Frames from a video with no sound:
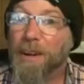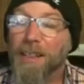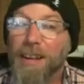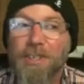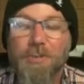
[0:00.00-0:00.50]
a
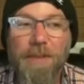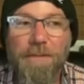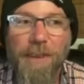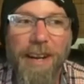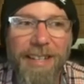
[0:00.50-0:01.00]
lot of street
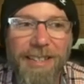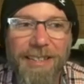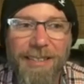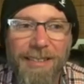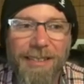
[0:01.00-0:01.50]

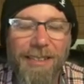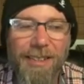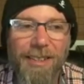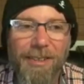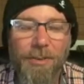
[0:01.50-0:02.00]
fights,
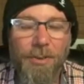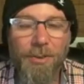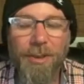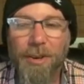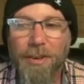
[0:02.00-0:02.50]
you know, you
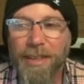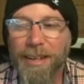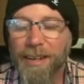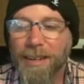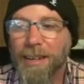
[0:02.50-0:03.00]
know
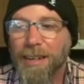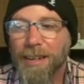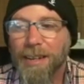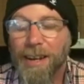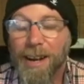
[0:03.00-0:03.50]
that
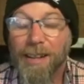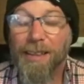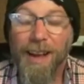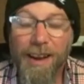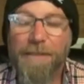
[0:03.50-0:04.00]
a
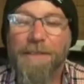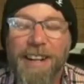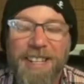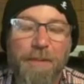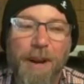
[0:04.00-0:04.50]
lot of
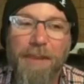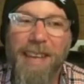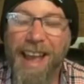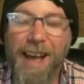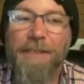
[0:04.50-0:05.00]
fights, probably
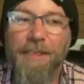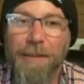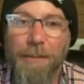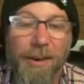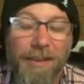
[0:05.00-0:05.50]
half of
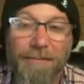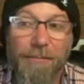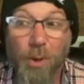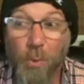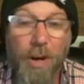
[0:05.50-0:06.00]
them
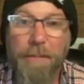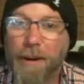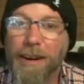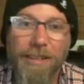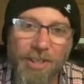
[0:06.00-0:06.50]
are one
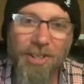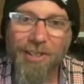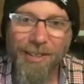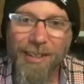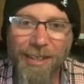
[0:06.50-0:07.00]
punch.
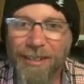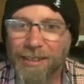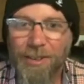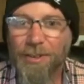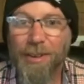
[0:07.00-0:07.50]

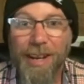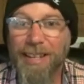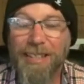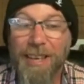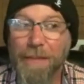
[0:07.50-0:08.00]
Yeah. Two
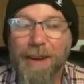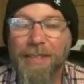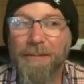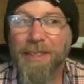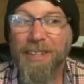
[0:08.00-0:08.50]

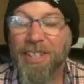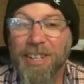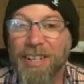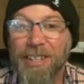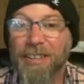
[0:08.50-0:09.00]
mouthy with
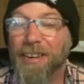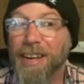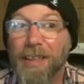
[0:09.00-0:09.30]
each other, and